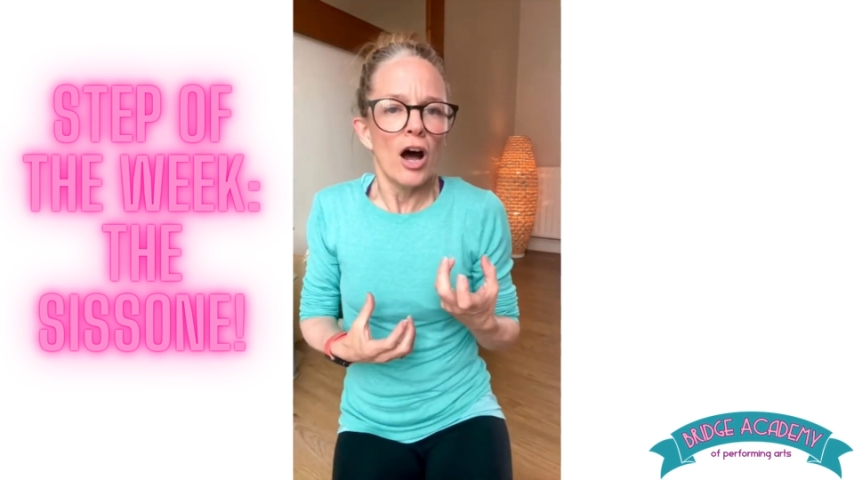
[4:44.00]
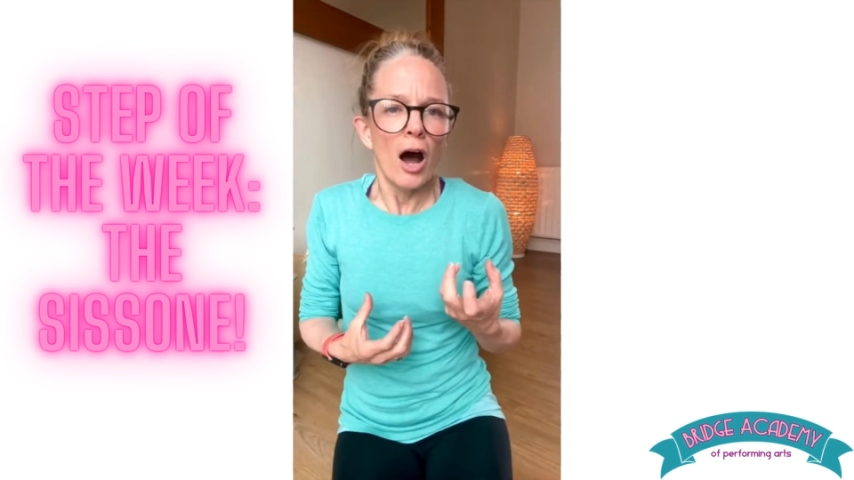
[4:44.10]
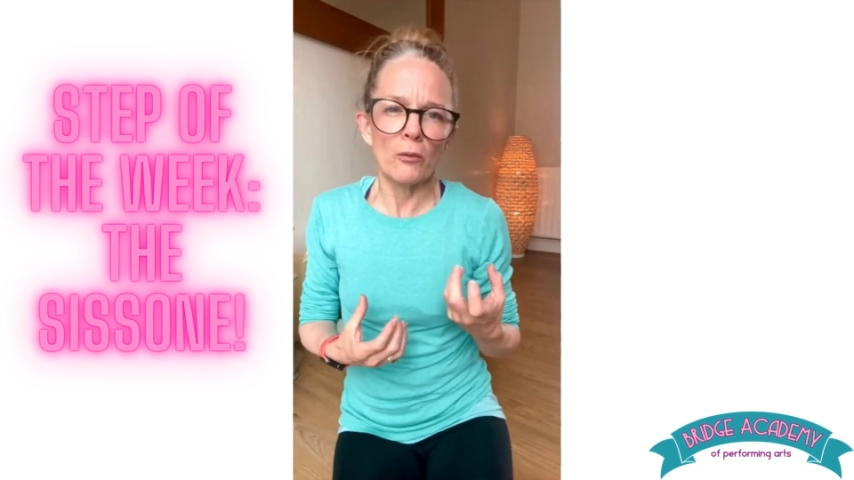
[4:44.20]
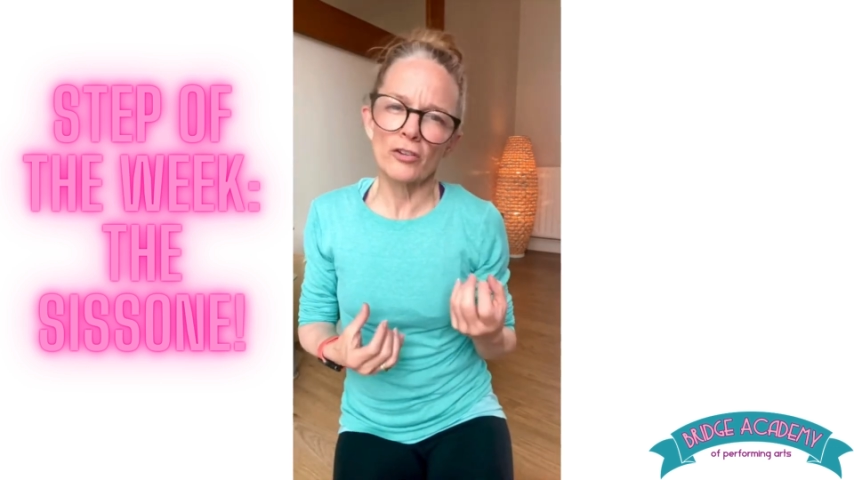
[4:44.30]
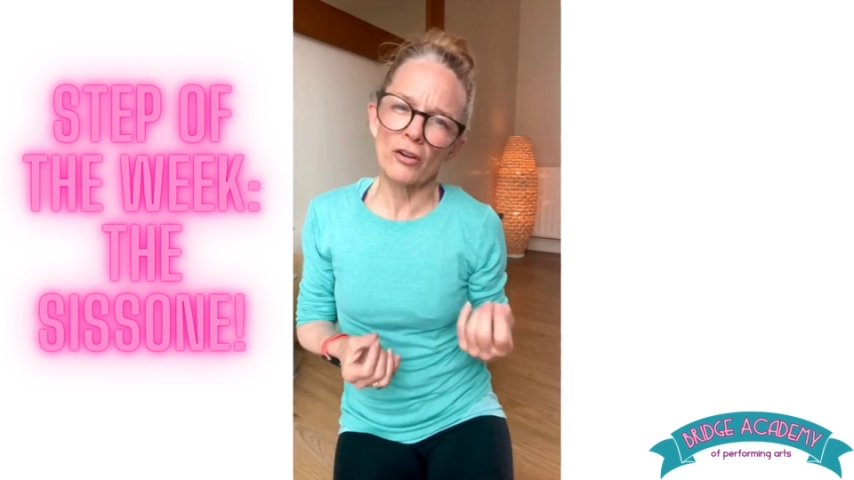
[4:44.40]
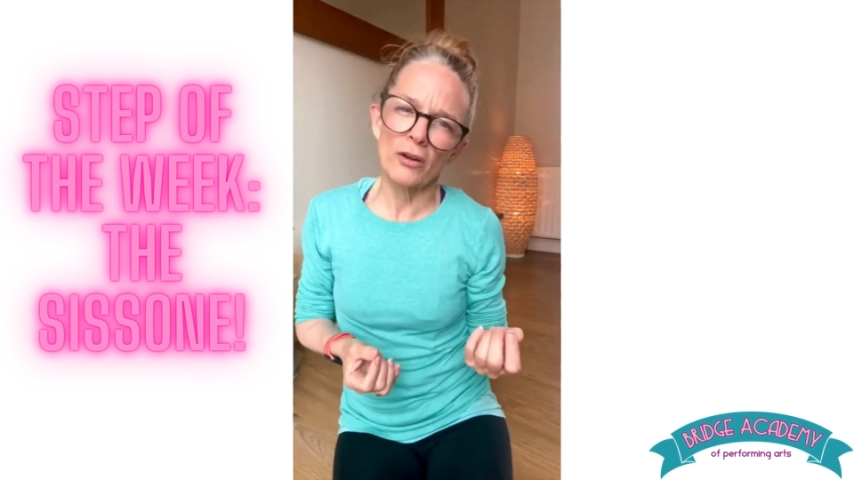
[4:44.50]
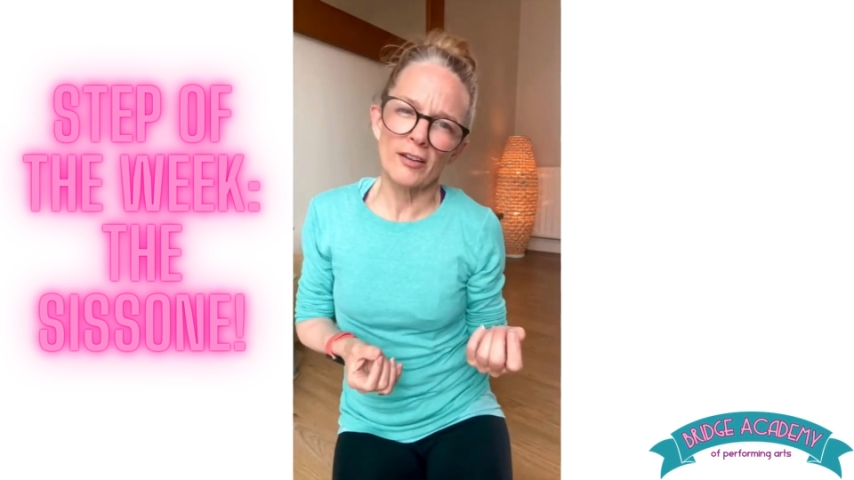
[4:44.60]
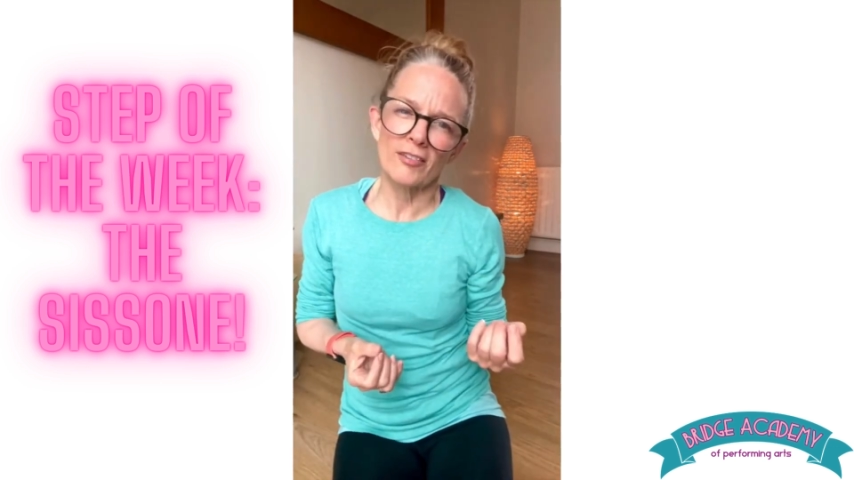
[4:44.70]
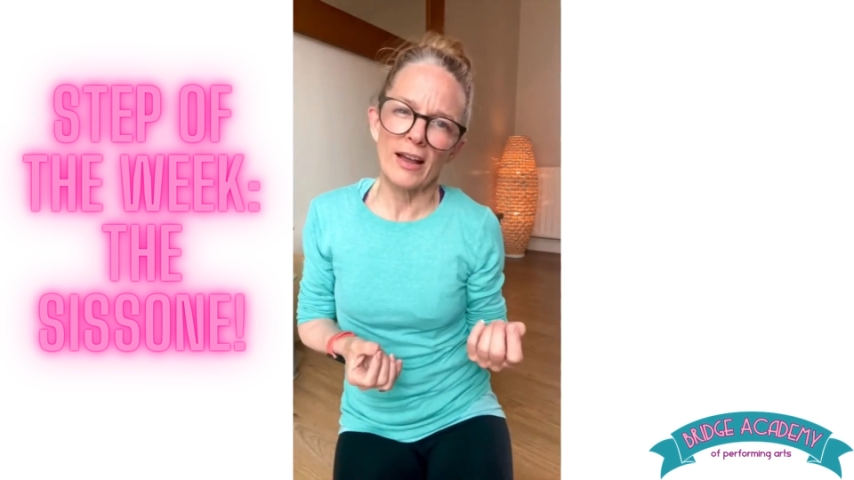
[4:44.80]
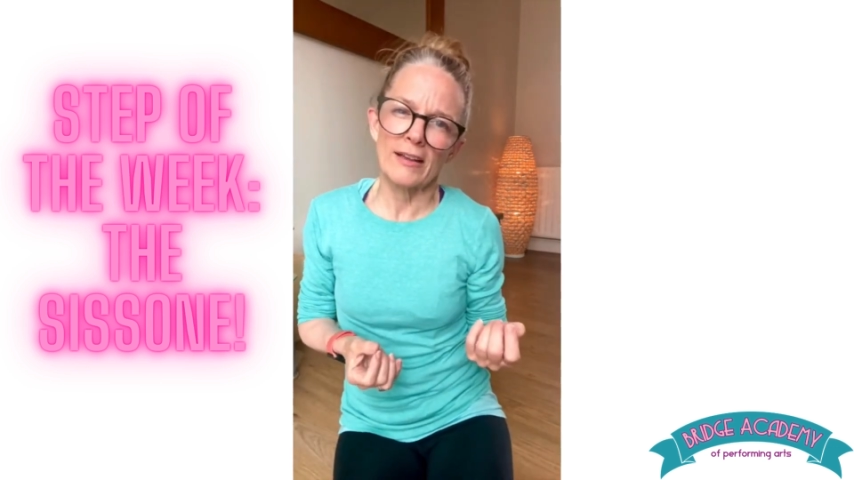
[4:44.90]
I don't like
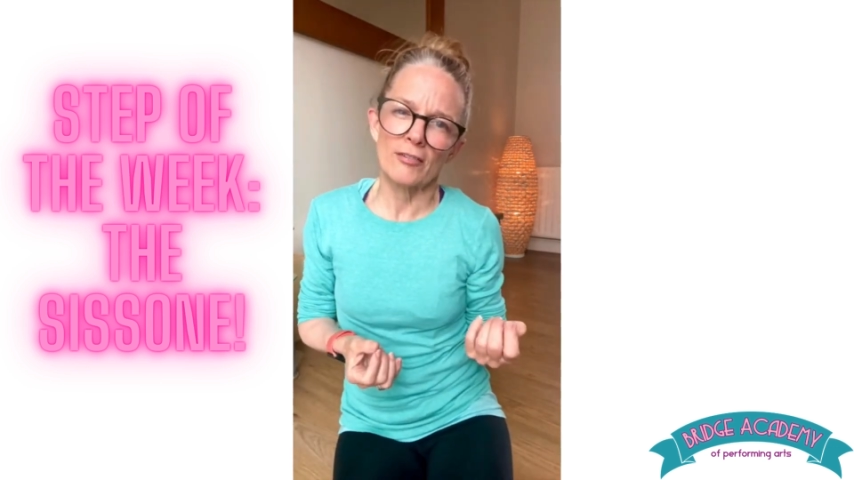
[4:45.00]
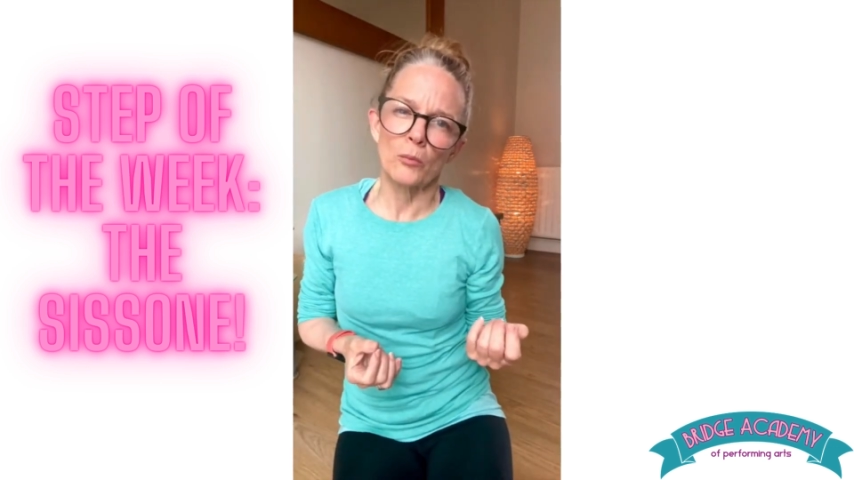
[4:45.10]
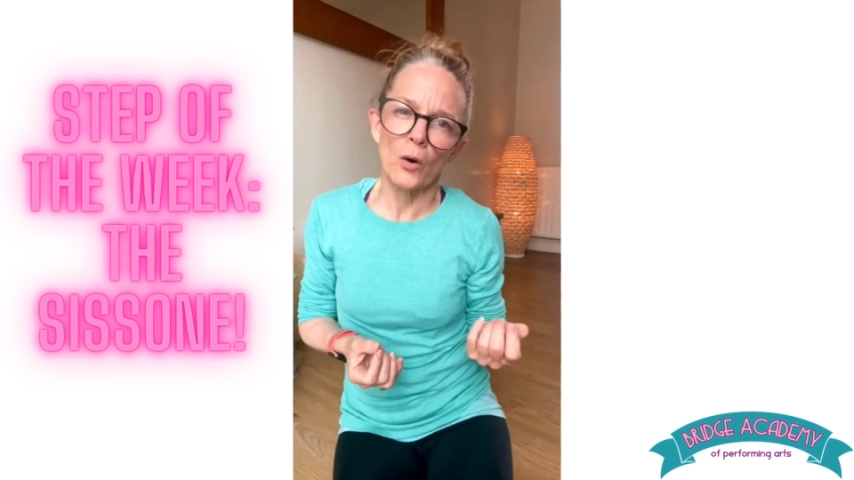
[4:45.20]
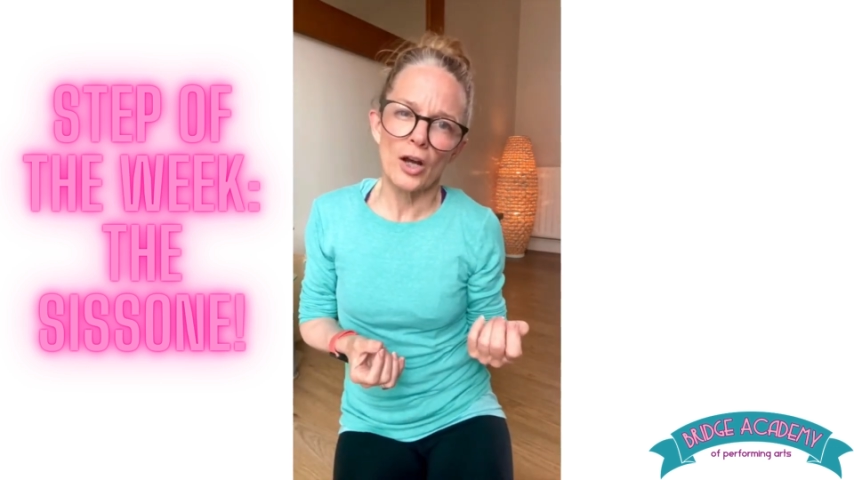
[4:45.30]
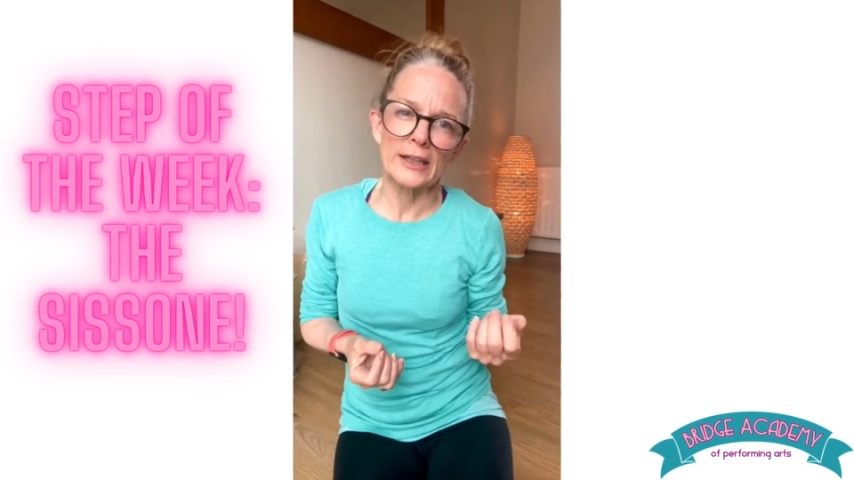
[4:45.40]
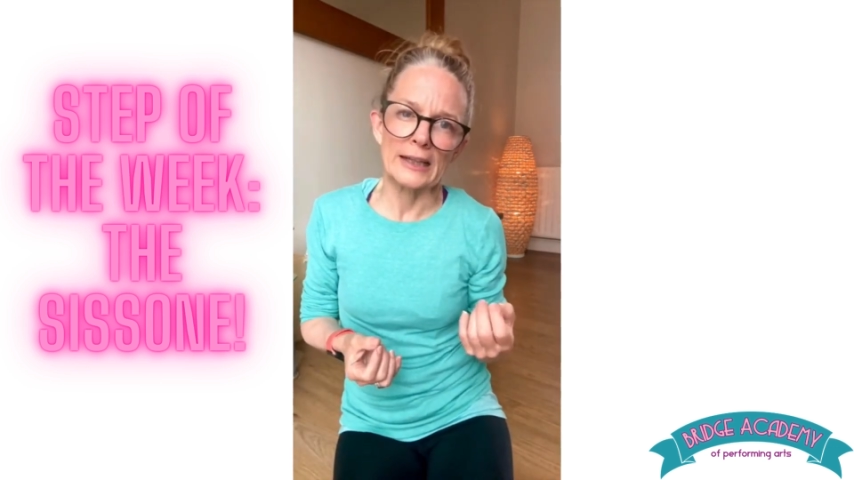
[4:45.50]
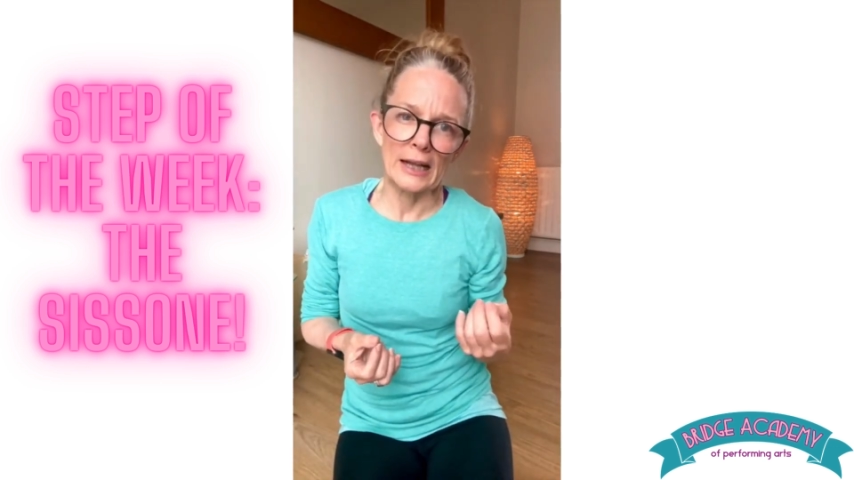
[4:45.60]
to say it's a working